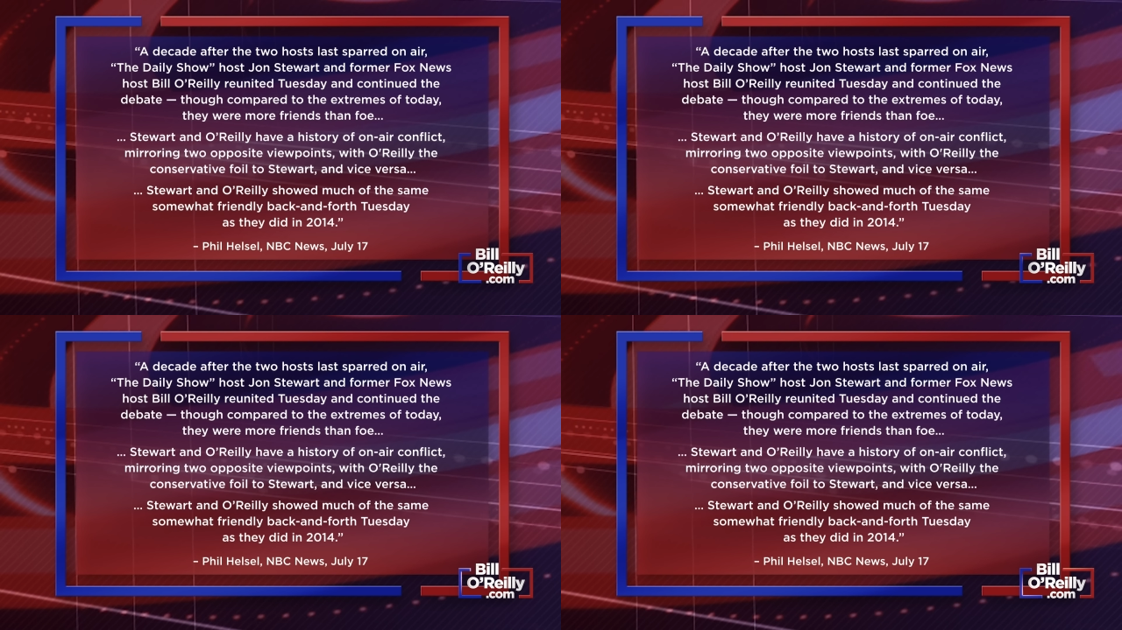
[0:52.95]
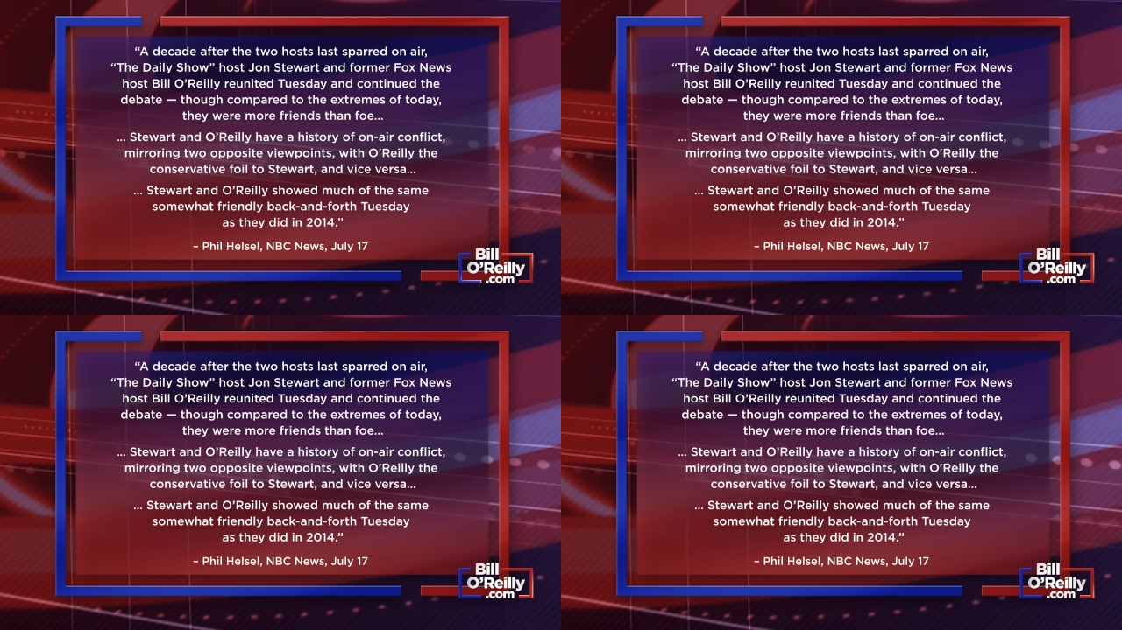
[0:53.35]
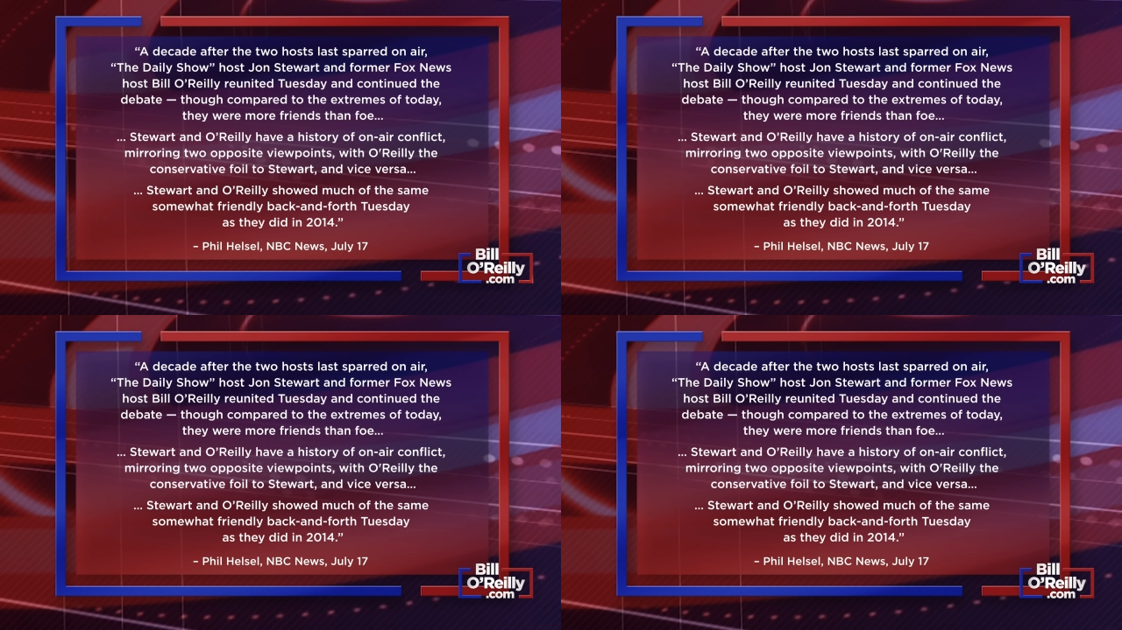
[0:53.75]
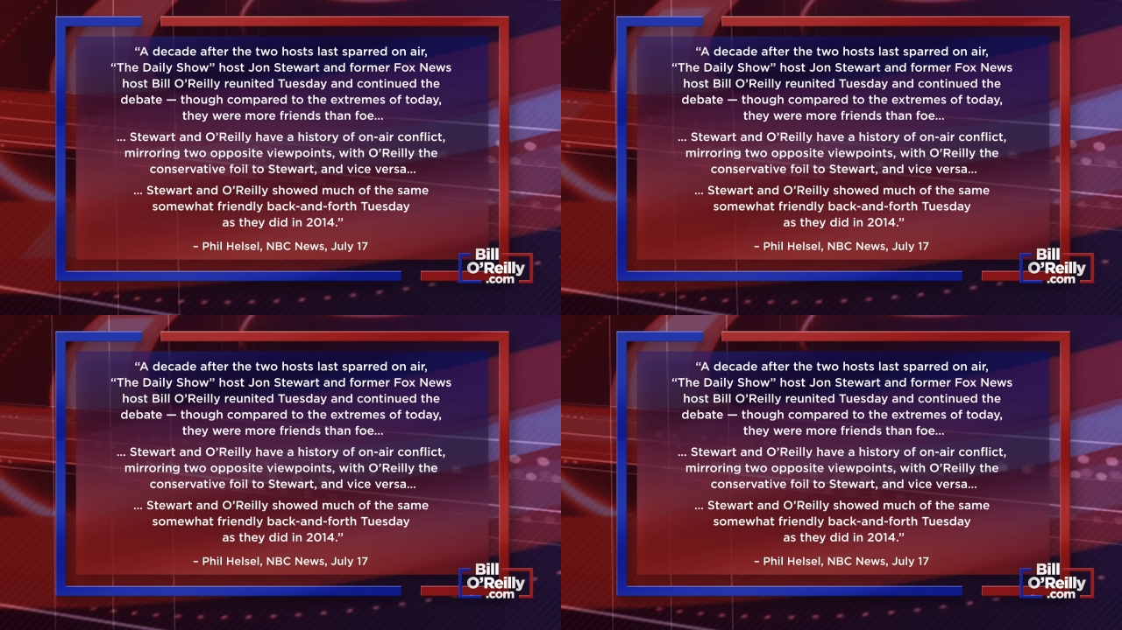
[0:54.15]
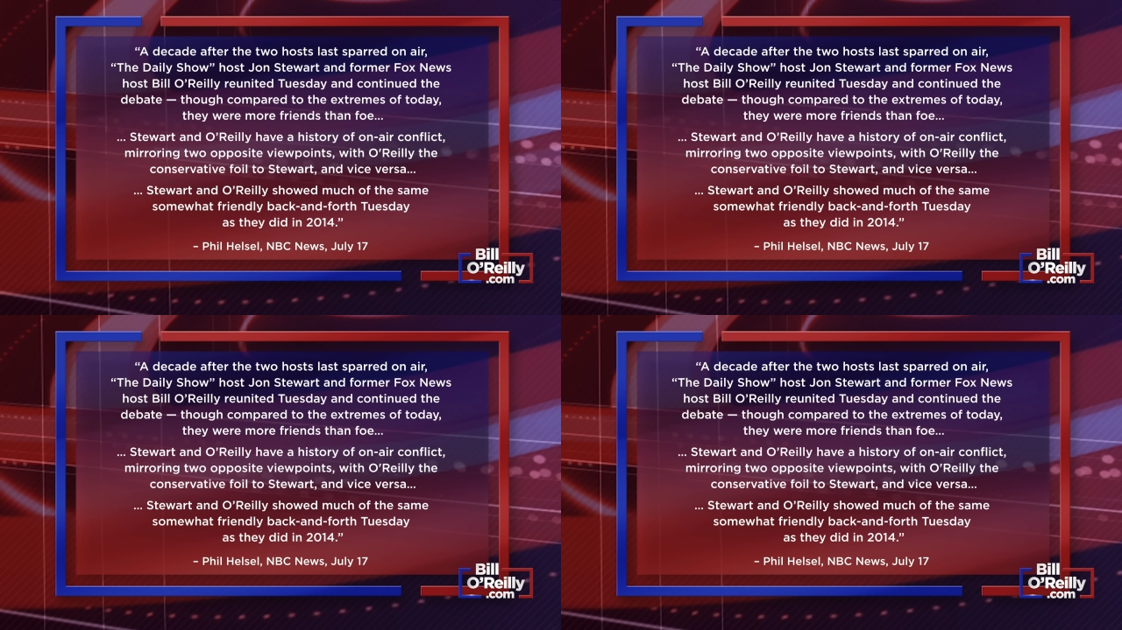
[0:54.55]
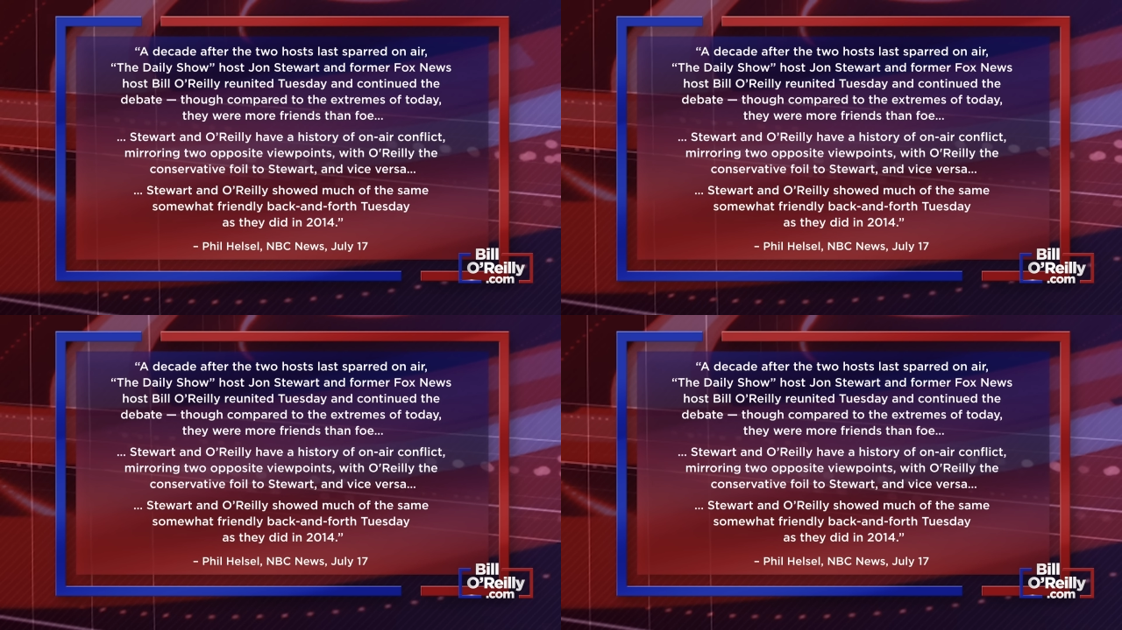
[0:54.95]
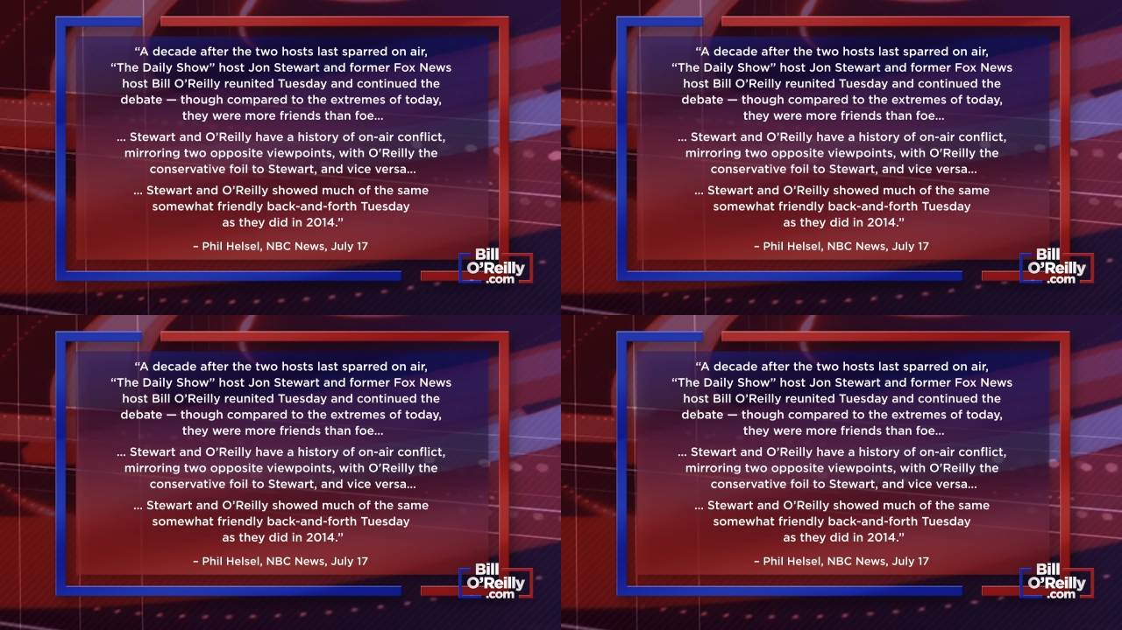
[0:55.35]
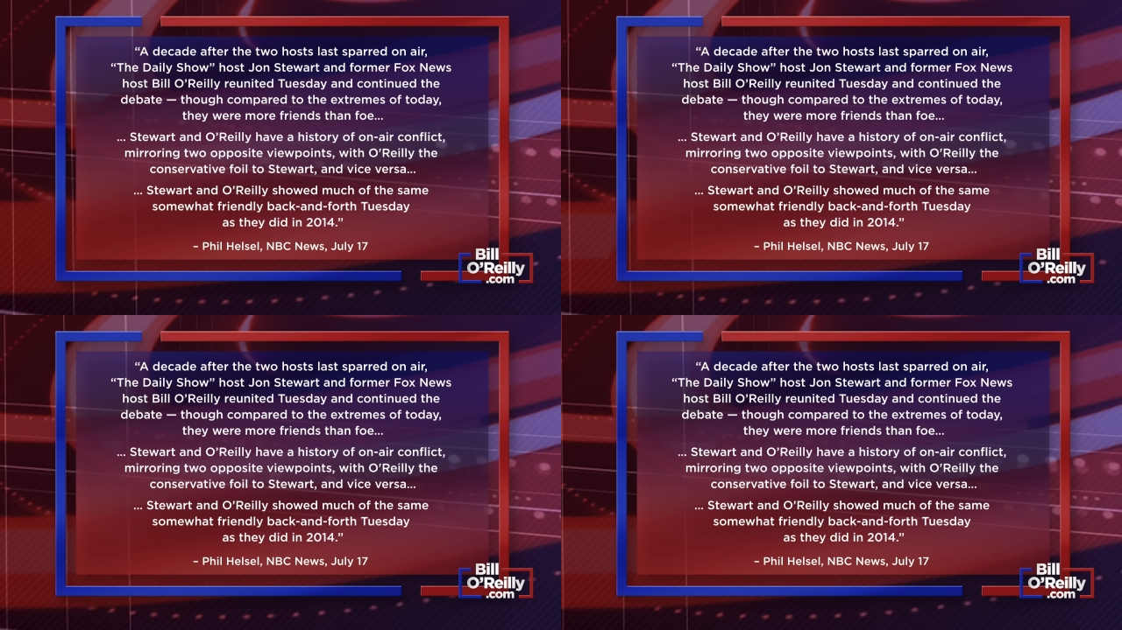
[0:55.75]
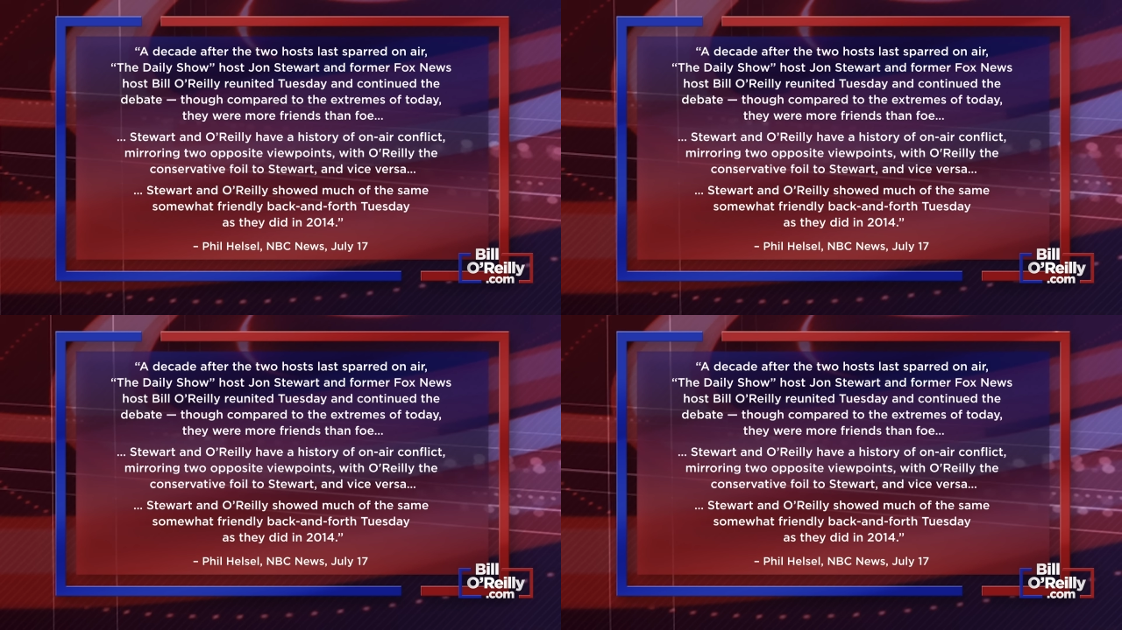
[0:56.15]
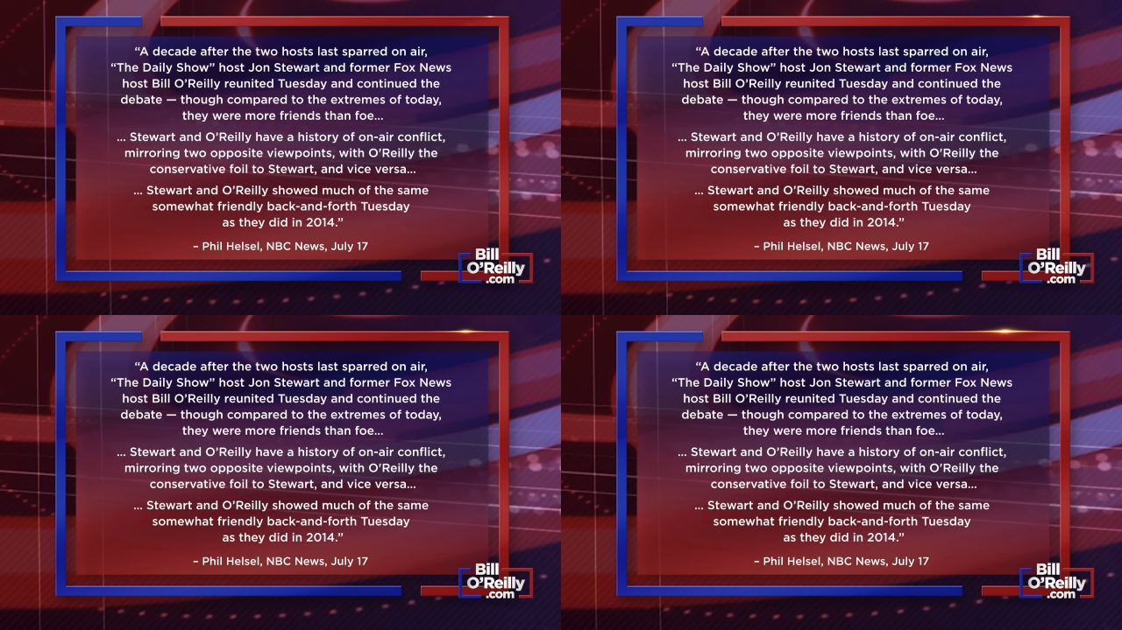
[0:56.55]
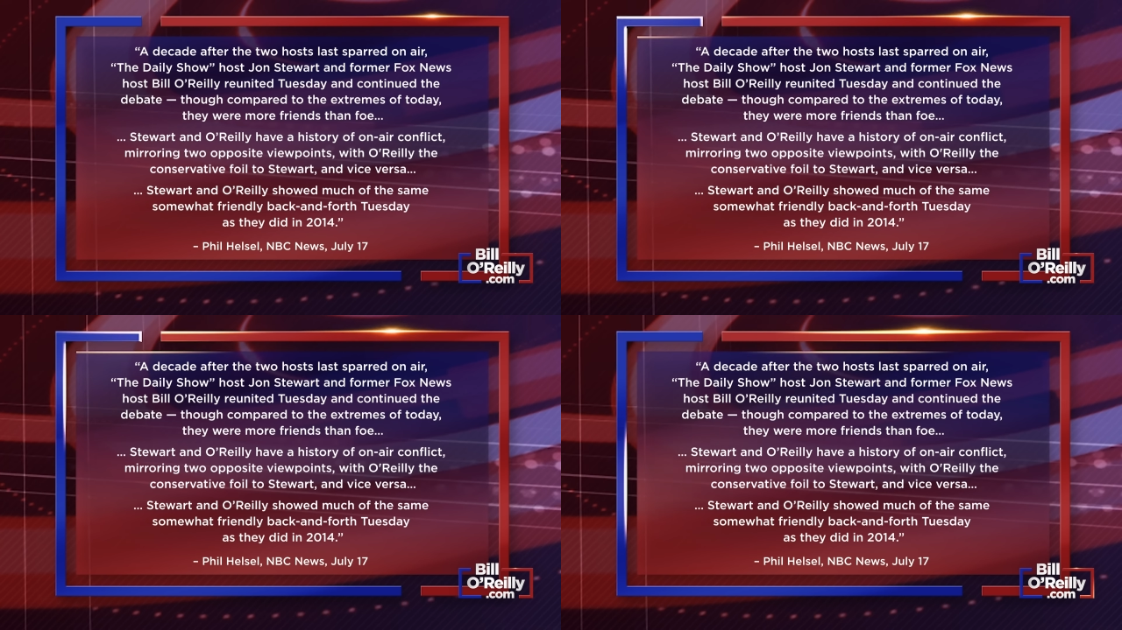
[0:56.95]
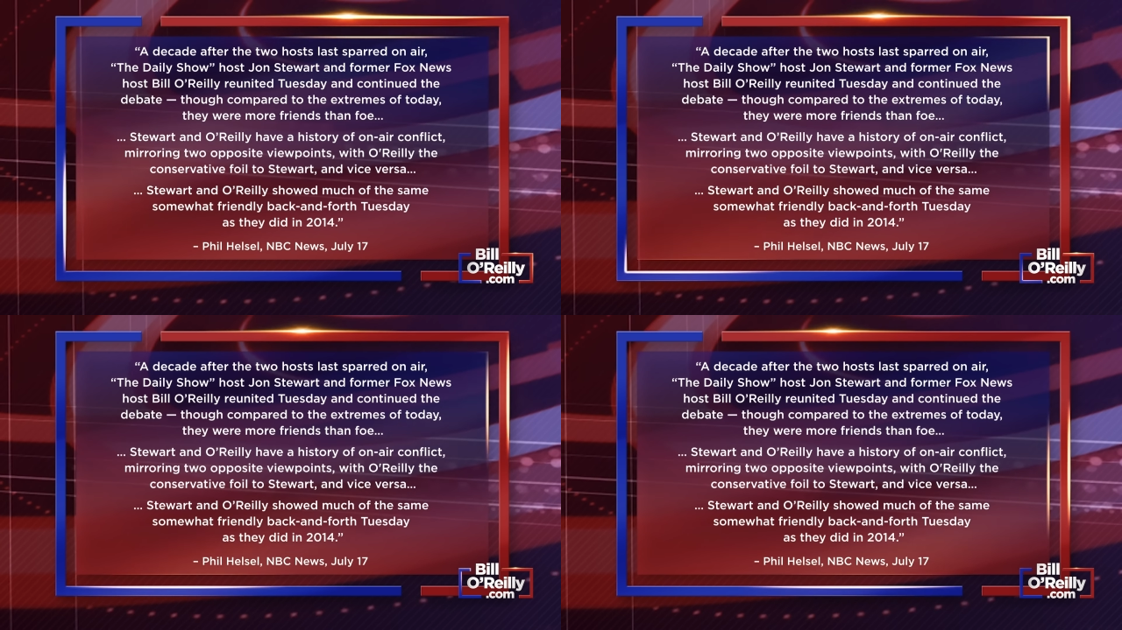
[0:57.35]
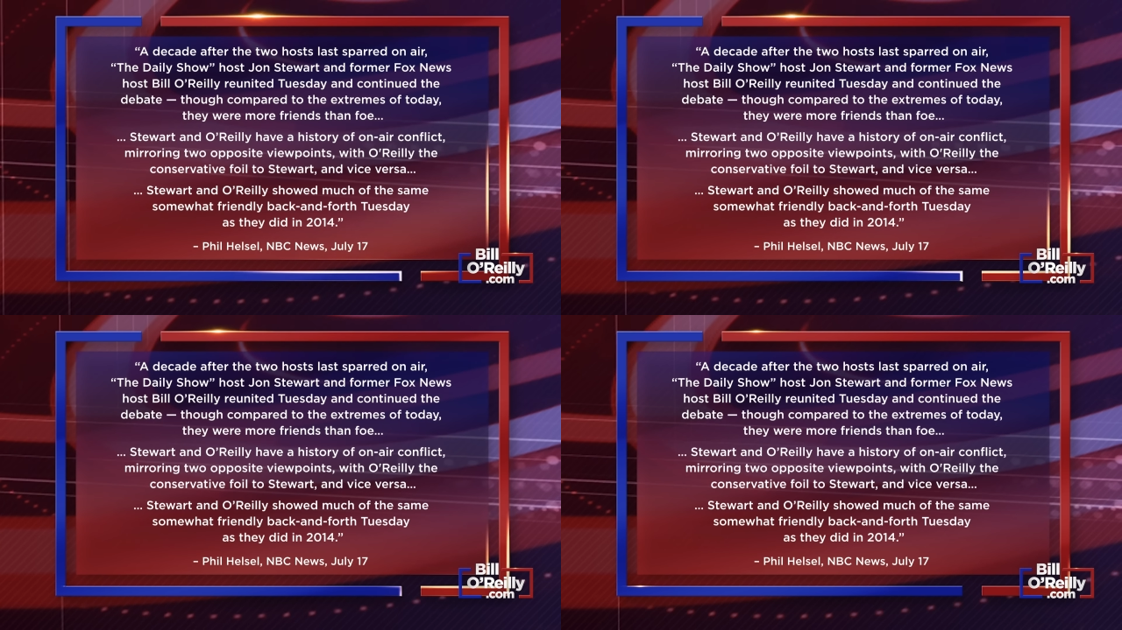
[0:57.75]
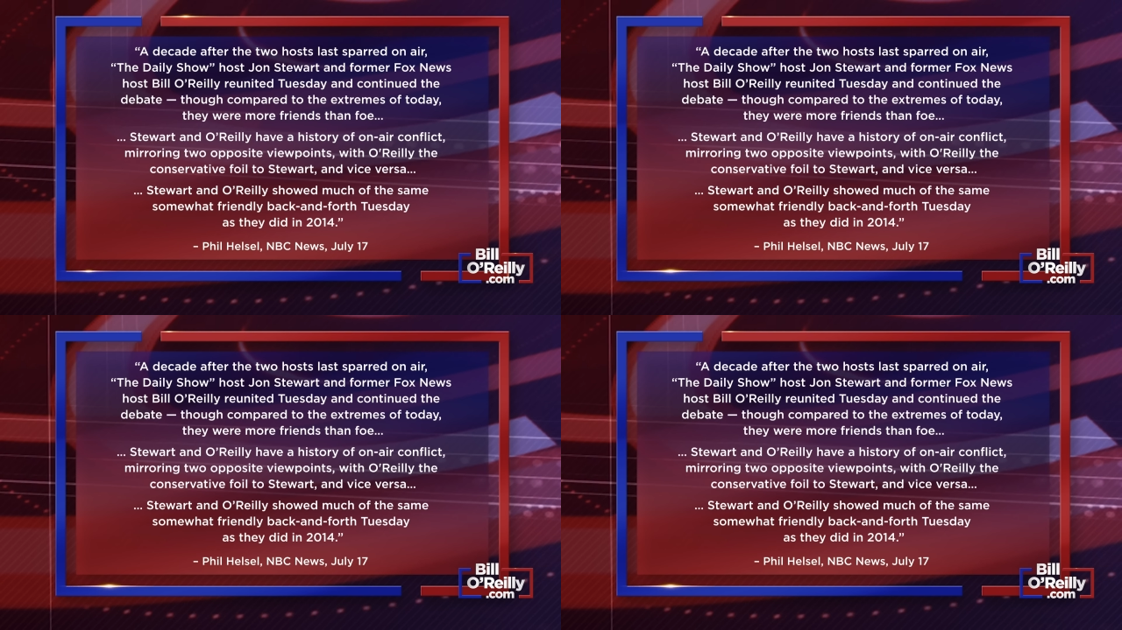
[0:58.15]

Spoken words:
Nobody's mouth can be seen.